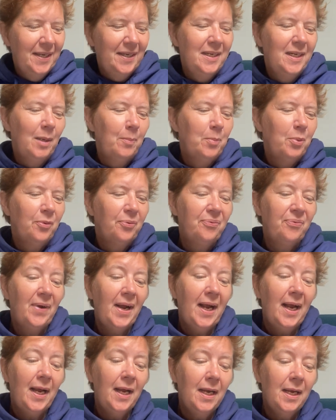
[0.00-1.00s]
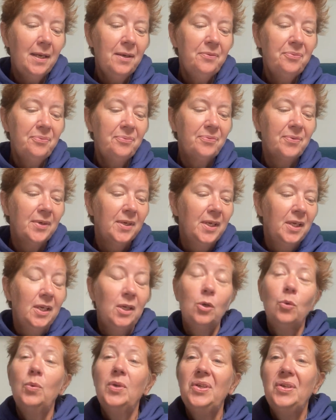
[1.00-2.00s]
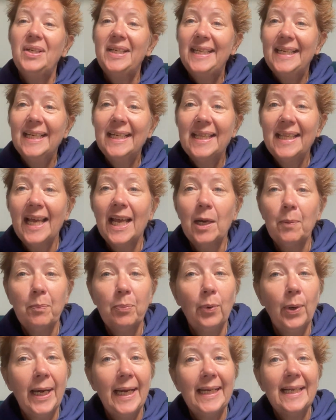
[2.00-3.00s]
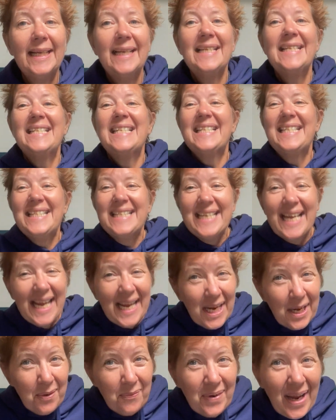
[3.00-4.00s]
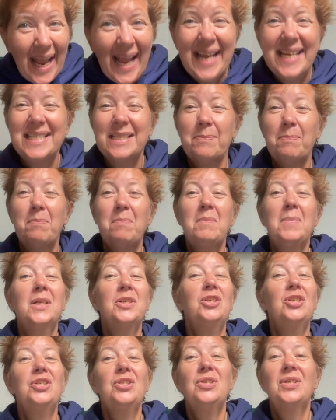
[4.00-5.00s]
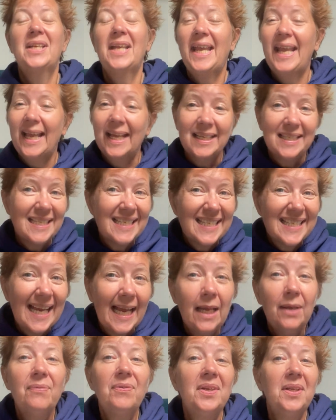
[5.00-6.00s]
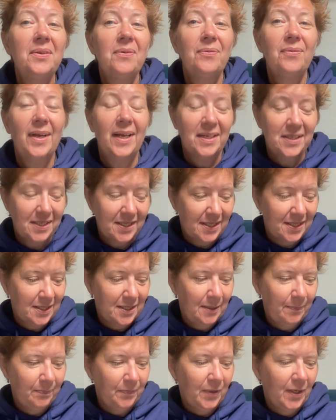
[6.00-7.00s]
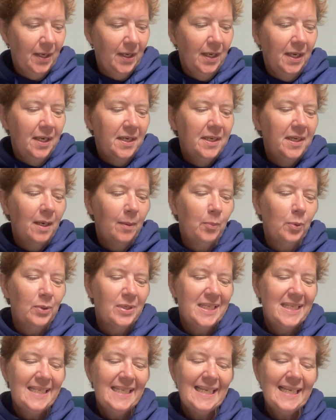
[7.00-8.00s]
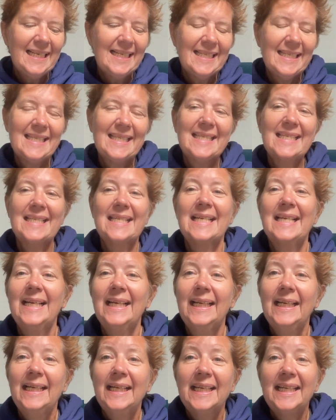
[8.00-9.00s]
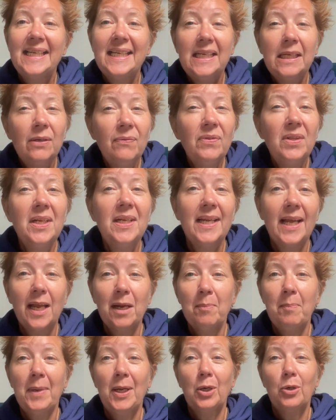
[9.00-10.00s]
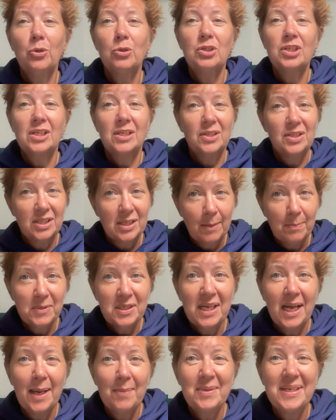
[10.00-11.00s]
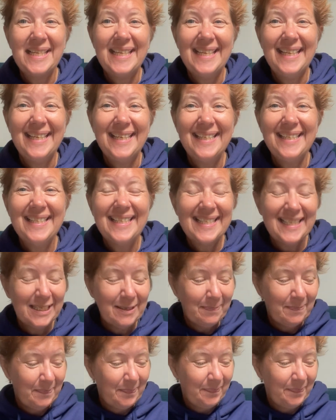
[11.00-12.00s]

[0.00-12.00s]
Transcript: Number five, when you get that break, save as much as you can. Save and invest. Number six, give the nightmares some time to ease.